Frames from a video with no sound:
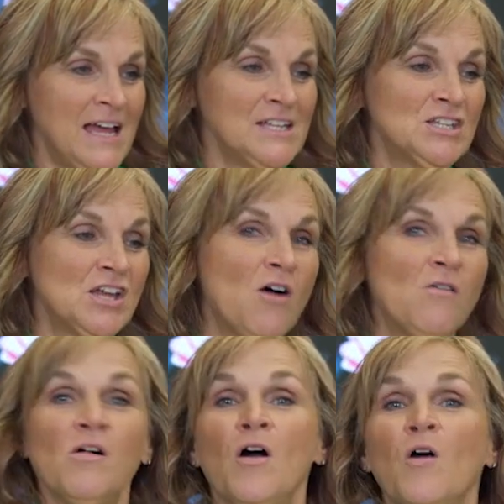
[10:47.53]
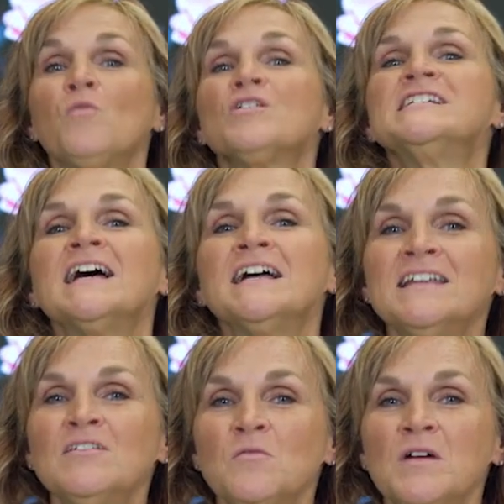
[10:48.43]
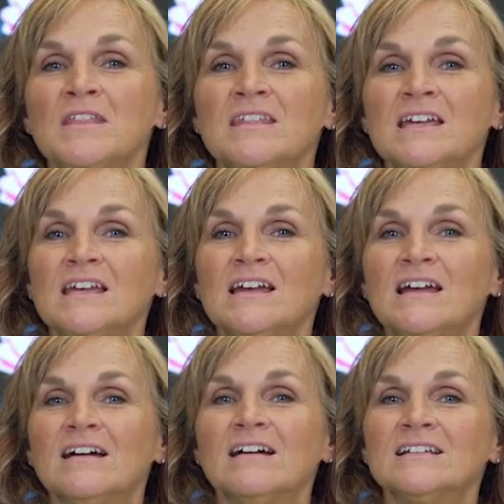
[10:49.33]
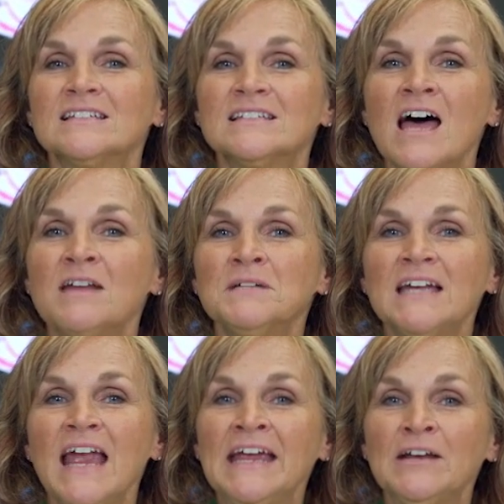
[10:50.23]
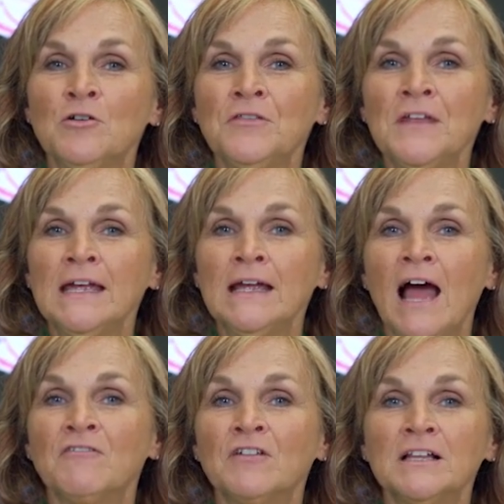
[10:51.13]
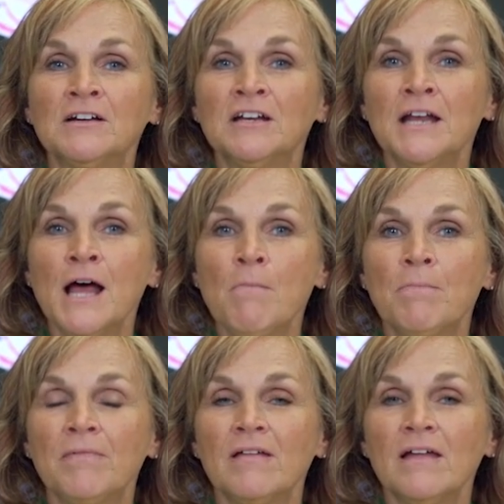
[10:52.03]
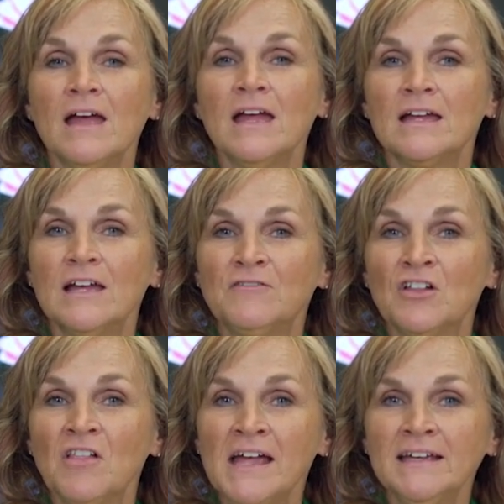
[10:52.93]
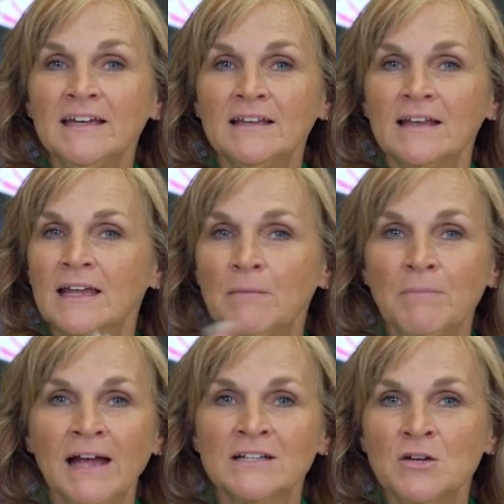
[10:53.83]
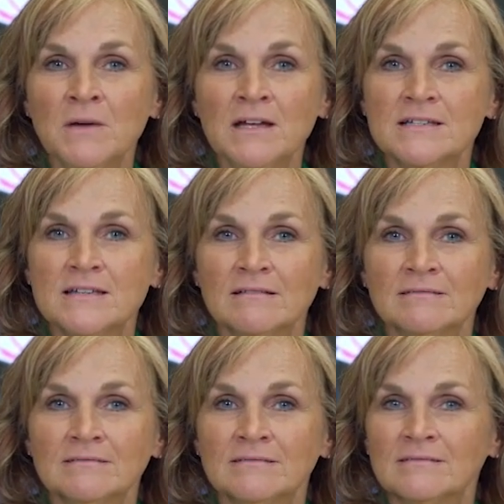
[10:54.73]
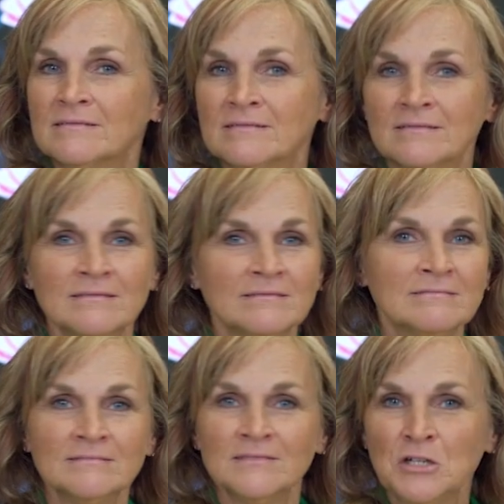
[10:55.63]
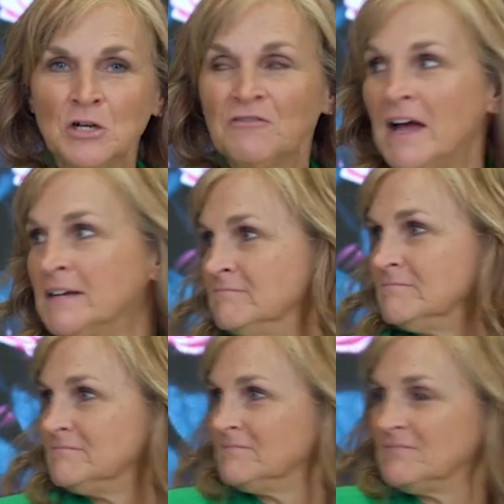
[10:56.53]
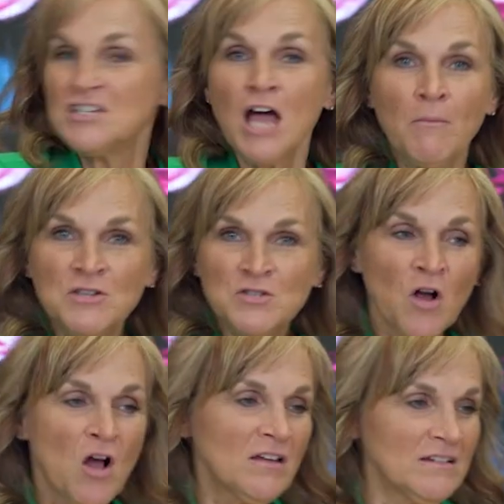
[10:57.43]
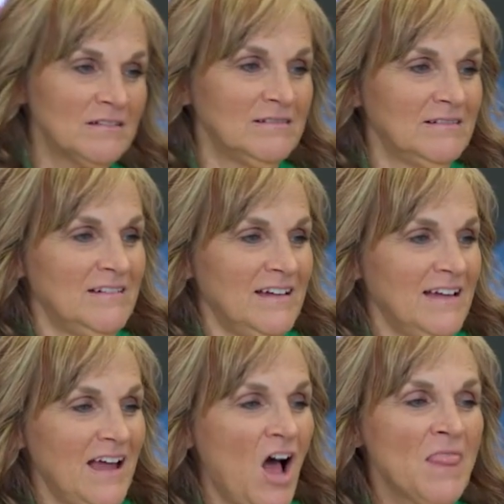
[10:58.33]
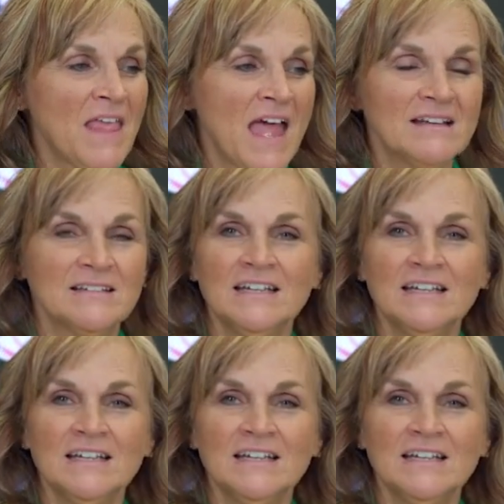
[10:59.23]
So we're done with the sodomy anal thing. I've cleared it up. If you like it, get back to it. You're fine. Tom was wrong on that.